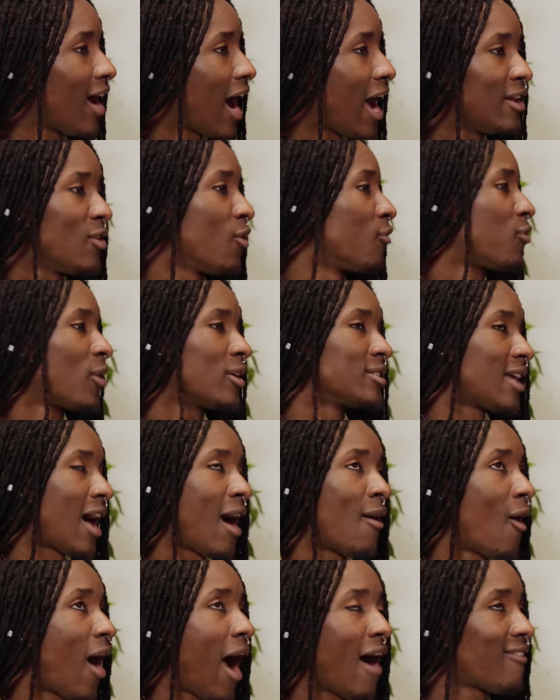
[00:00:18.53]
I know, for
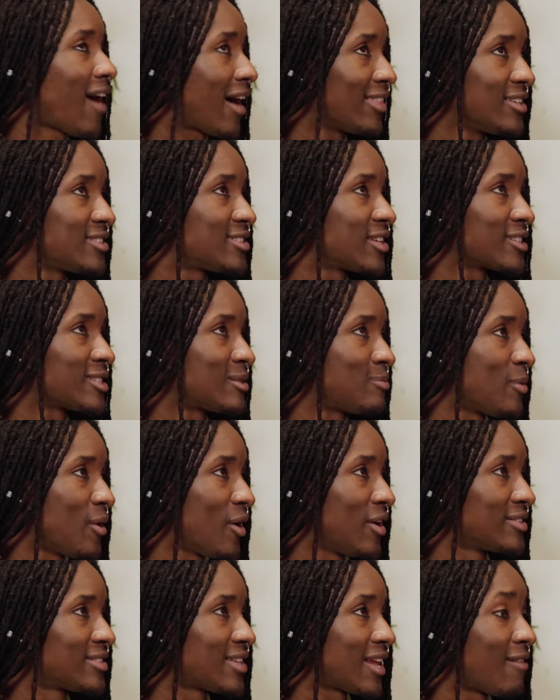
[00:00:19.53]
example, I've had this
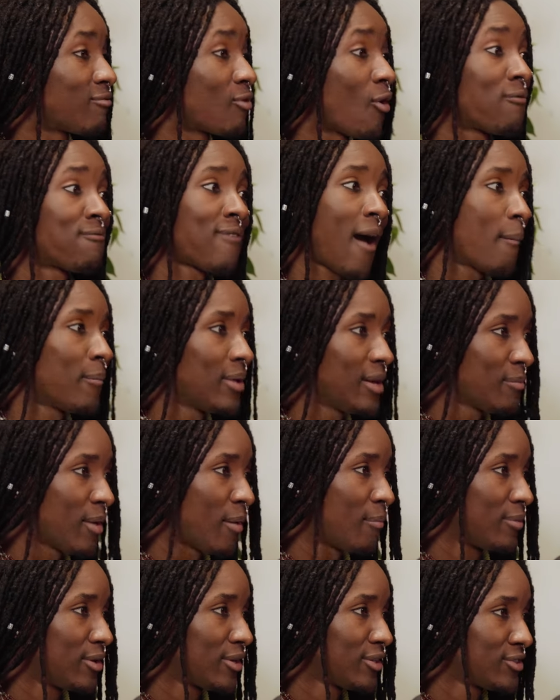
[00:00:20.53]
experience that I've got family
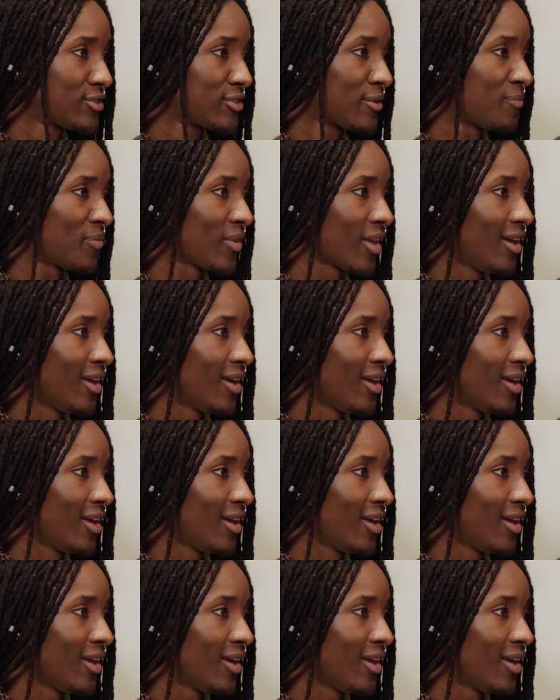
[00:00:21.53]
members